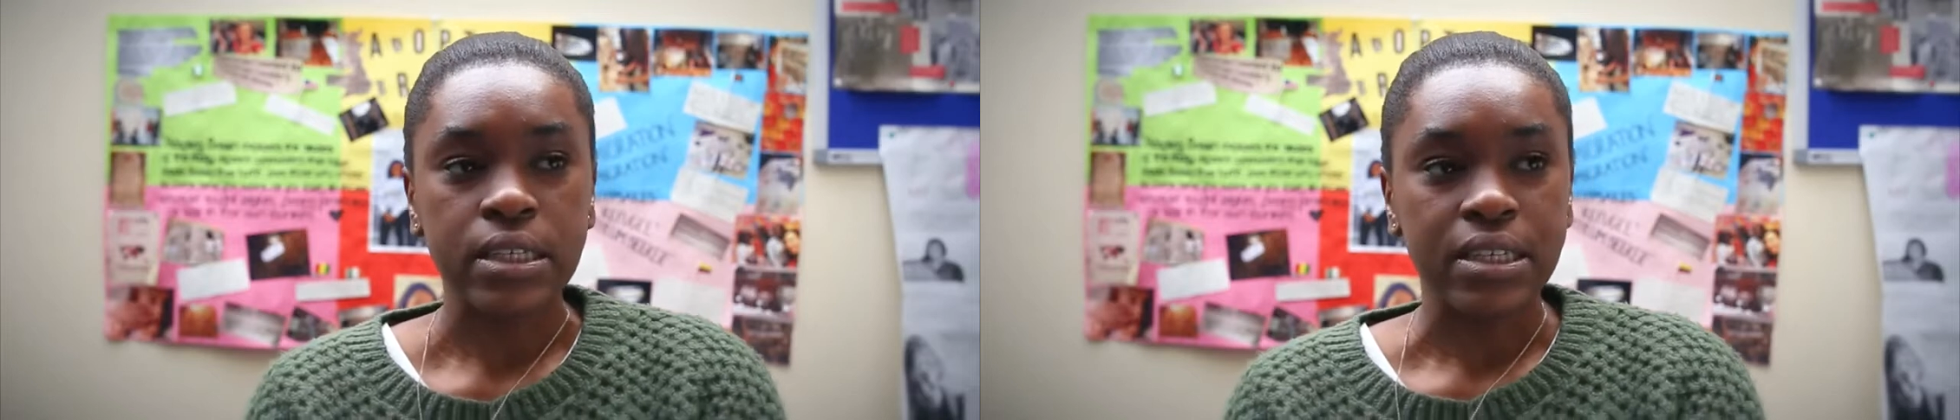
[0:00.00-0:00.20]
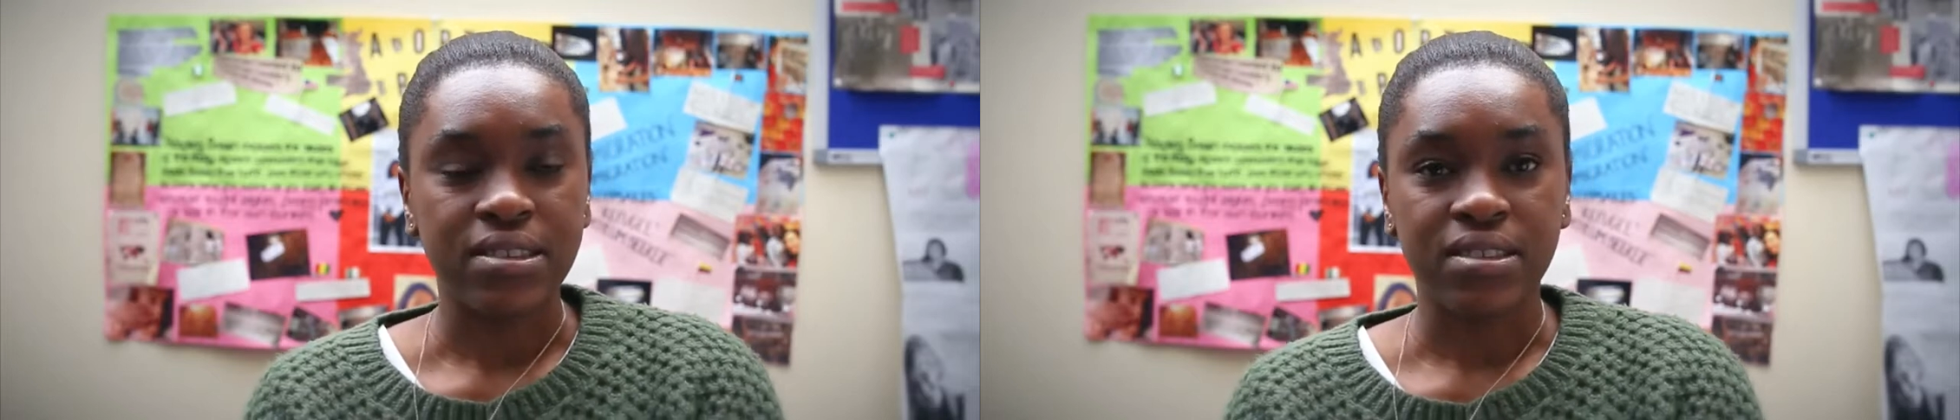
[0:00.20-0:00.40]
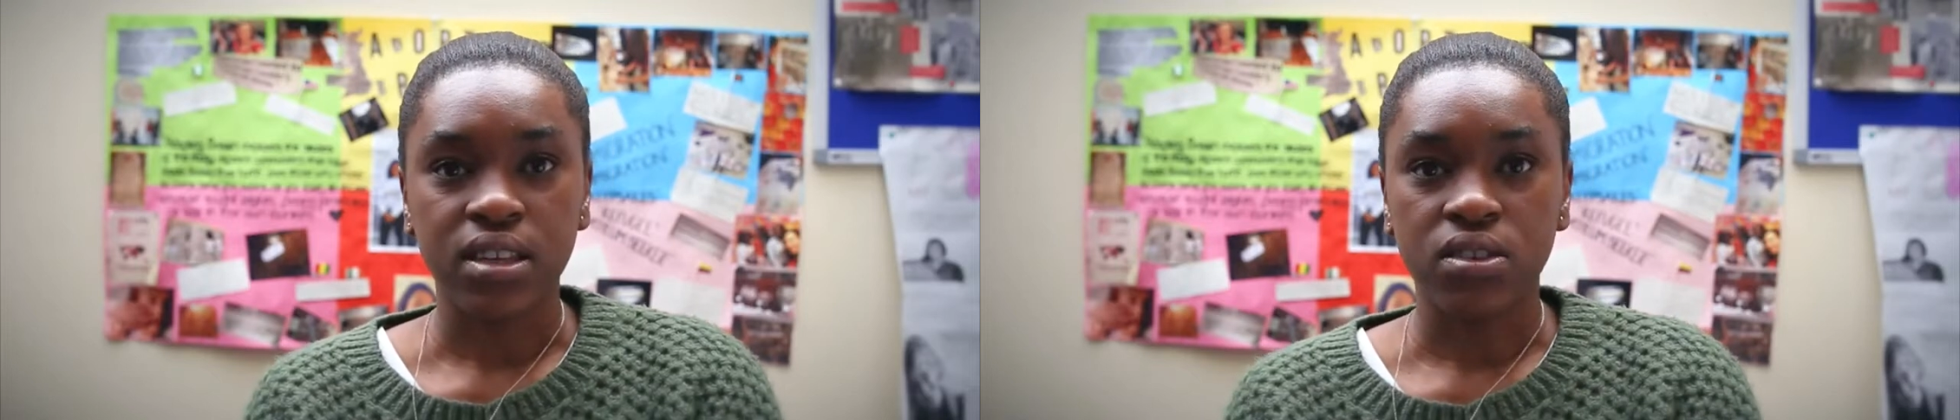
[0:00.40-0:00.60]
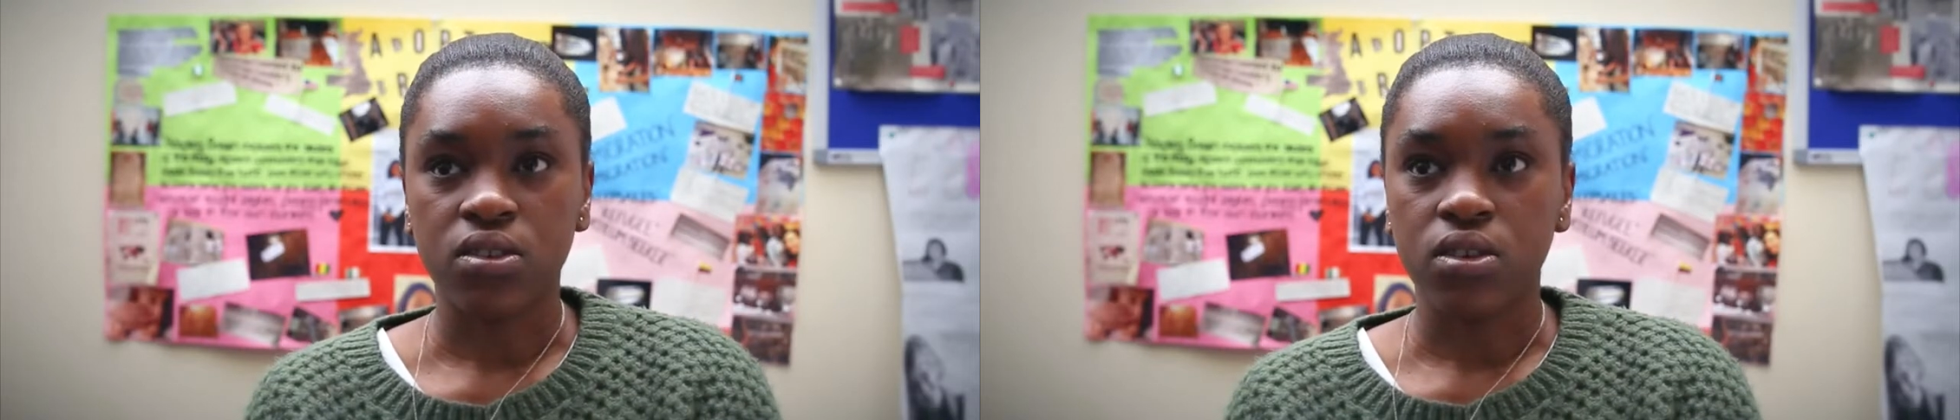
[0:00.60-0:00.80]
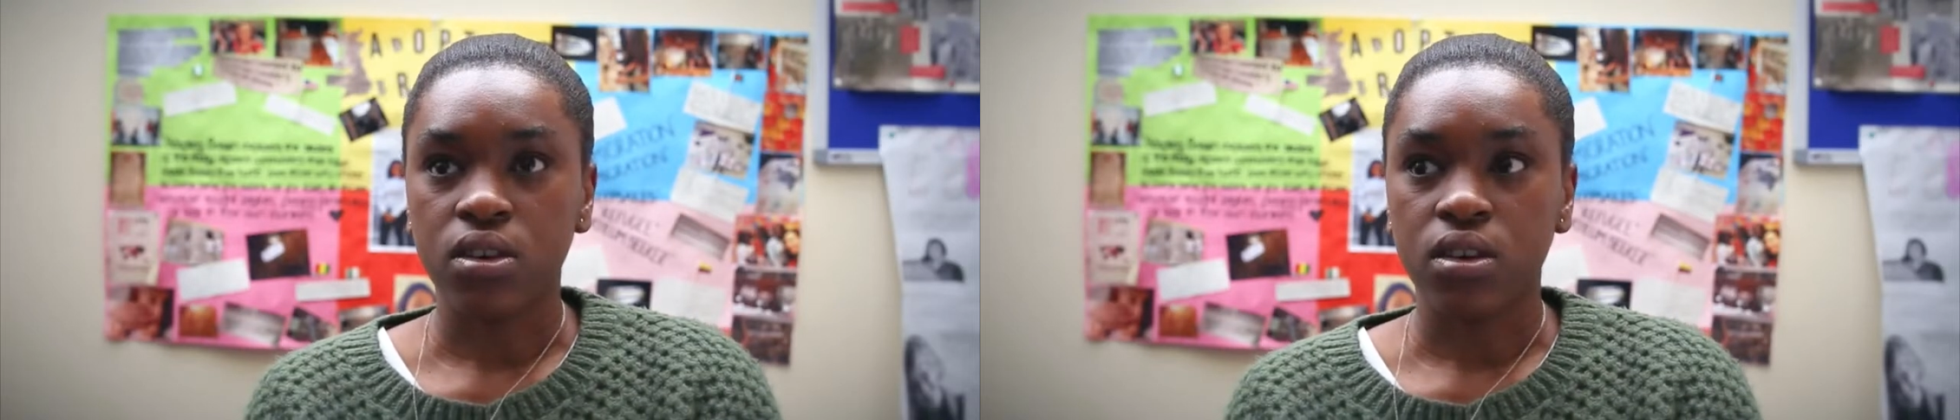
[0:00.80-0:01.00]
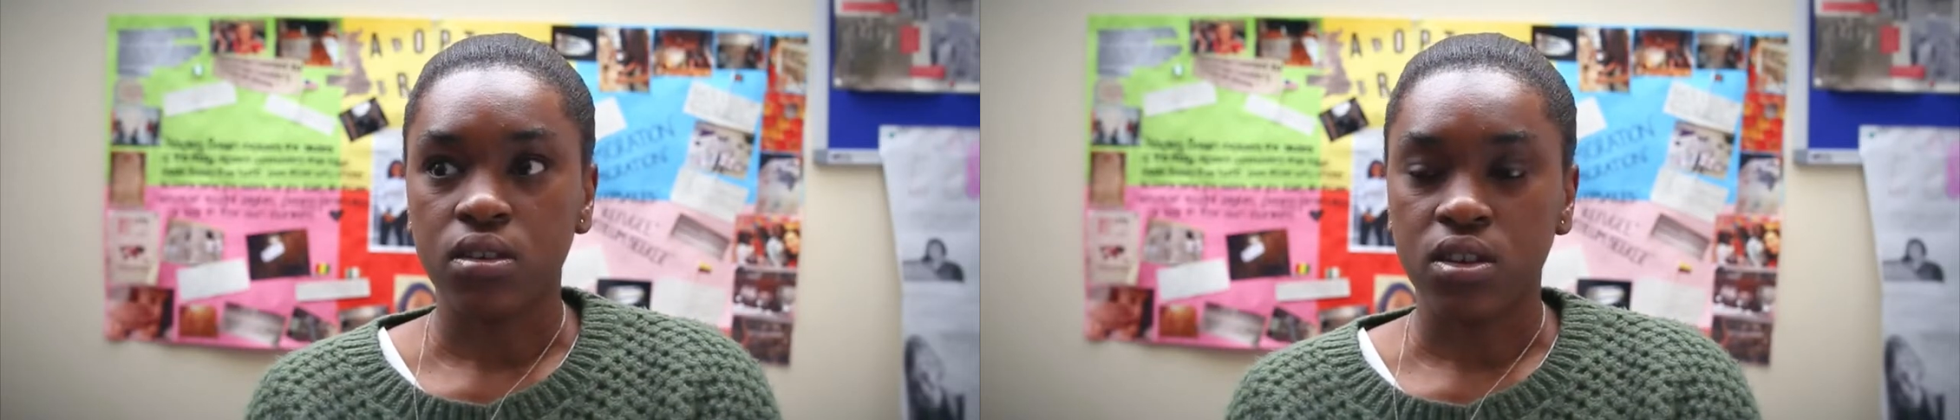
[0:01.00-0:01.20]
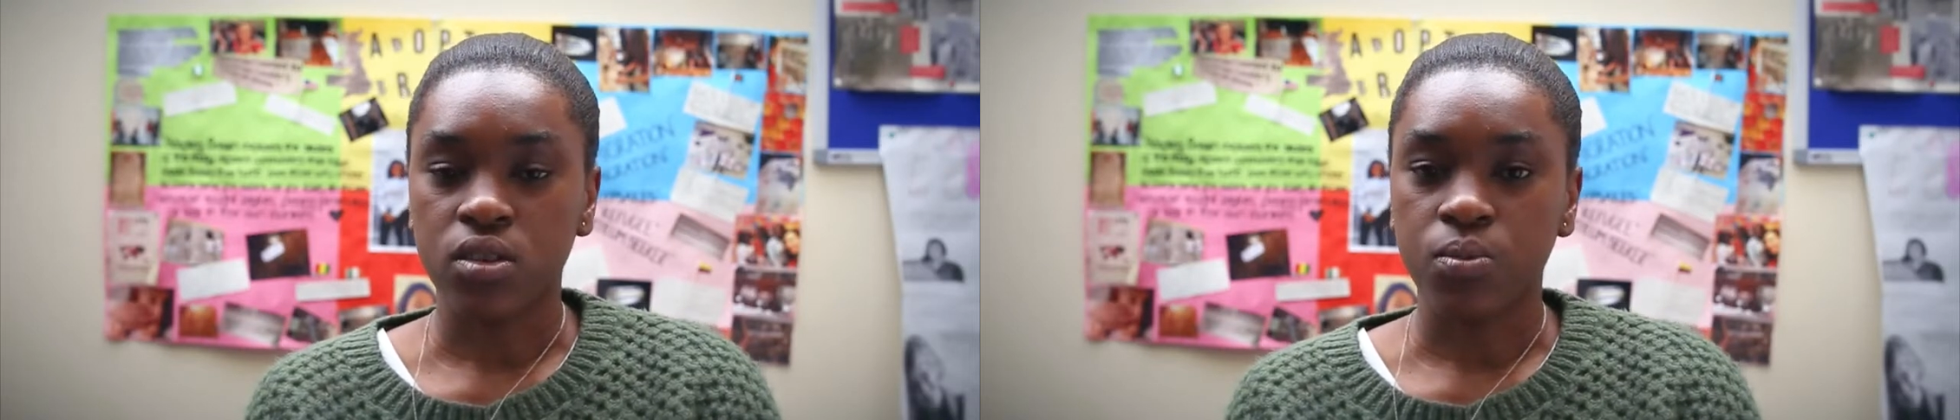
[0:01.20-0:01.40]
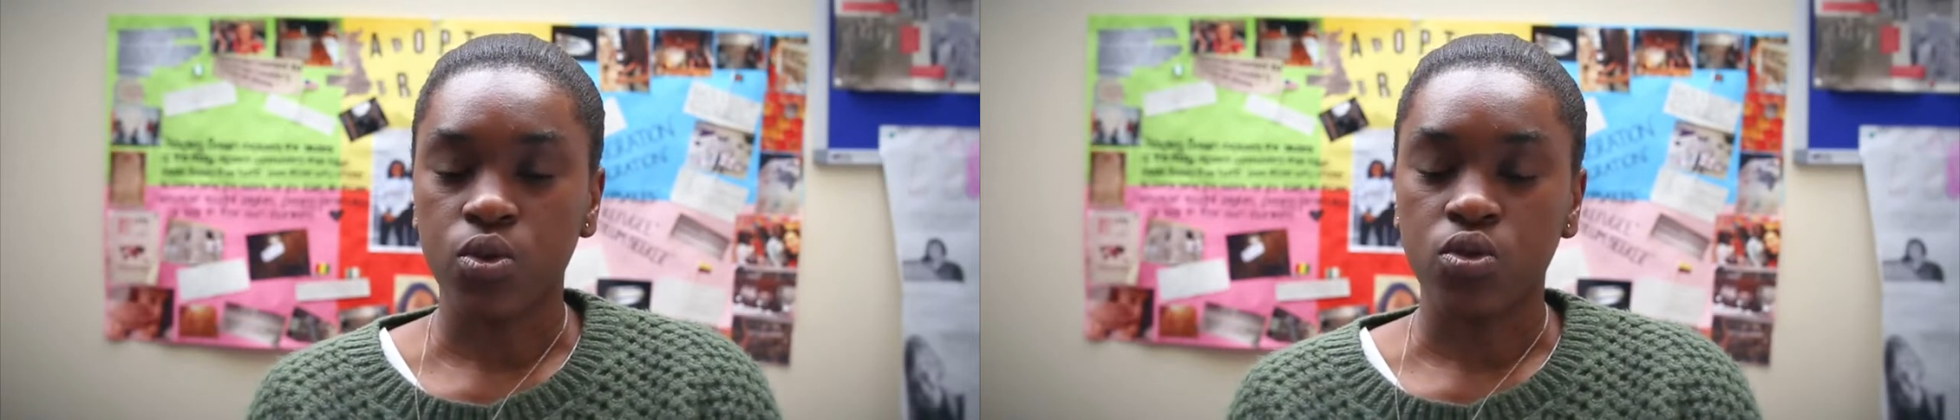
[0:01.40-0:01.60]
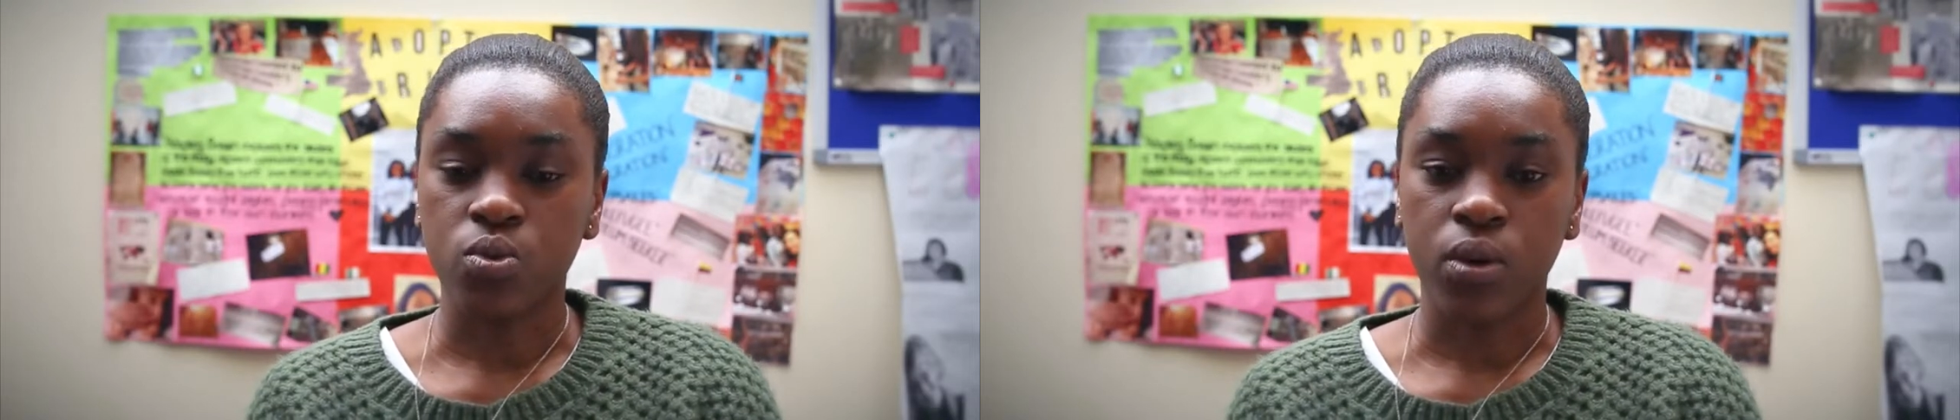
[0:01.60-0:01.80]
sister disputes